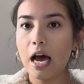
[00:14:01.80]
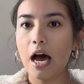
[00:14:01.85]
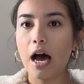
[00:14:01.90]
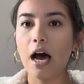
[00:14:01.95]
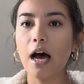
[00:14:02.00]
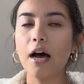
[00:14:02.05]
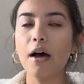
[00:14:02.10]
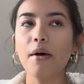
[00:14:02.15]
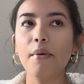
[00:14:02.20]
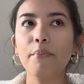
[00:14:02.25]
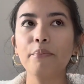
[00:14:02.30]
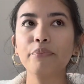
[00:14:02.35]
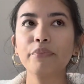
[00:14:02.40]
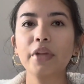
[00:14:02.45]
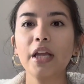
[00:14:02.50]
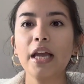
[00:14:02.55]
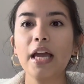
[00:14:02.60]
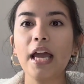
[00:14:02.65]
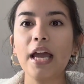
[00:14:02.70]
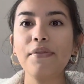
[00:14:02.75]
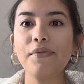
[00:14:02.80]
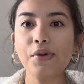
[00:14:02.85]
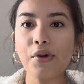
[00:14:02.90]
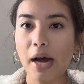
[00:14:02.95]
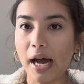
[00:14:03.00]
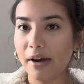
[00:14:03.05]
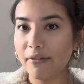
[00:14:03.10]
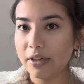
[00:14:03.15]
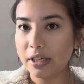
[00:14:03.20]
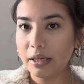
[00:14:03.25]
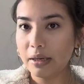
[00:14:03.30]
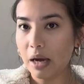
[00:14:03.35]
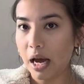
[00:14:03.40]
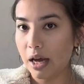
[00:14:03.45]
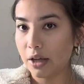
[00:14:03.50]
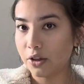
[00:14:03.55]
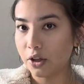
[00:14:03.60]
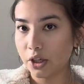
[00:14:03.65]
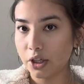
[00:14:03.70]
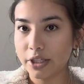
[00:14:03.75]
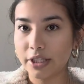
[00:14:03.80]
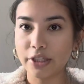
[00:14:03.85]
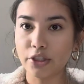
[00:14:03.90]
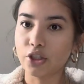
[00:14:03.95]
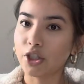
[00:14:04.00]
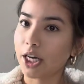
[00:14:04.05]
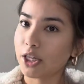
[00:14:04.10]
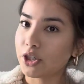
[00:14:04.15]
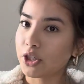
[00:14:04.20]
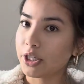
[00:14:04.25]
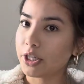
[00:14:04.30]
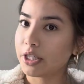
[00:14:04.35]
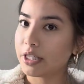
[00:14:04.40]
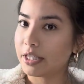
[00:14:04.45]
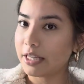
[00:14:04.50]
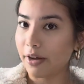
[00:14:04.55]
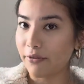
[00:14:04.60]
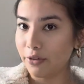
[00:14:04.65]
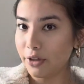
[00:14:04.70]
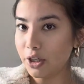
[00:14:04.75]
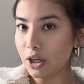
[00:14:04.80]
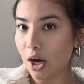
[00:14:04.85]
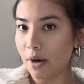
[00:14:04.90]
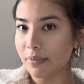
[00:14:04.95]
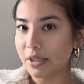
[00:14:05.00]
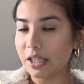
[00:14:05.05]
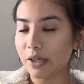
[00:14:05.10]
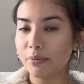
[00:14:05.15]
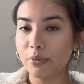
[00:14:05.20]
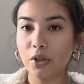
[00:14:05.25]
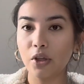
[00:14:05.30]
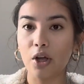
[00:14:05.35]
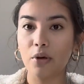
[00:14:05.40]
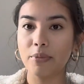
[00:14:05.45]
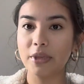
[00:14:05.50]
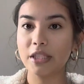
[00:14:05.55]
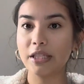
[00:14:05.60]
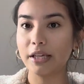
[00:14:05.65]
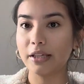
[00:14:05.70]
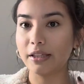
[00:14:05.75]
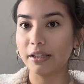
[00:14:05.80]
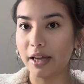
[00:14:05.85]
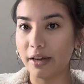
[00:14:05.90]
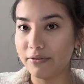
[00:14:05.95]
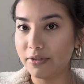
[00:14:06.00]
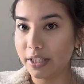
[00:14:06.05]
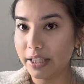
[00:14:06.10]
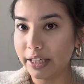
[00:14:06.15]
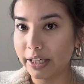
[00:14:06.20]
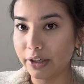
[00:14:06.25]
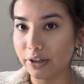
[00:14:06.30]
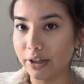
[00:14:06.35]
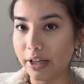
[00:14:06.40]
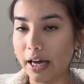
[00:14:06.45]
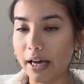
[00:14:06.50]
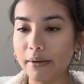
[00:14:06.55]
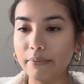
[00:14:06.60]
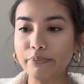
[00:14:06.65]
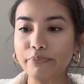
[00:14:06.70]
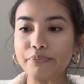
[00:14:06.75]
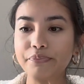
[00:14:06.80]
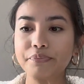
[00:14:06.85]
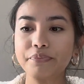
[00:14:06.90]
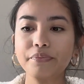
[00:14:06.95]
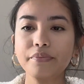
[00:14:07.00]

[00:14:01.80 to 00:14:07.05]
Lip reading: If you have any other suggestions, definitely comment down below, because I'd love to hear them.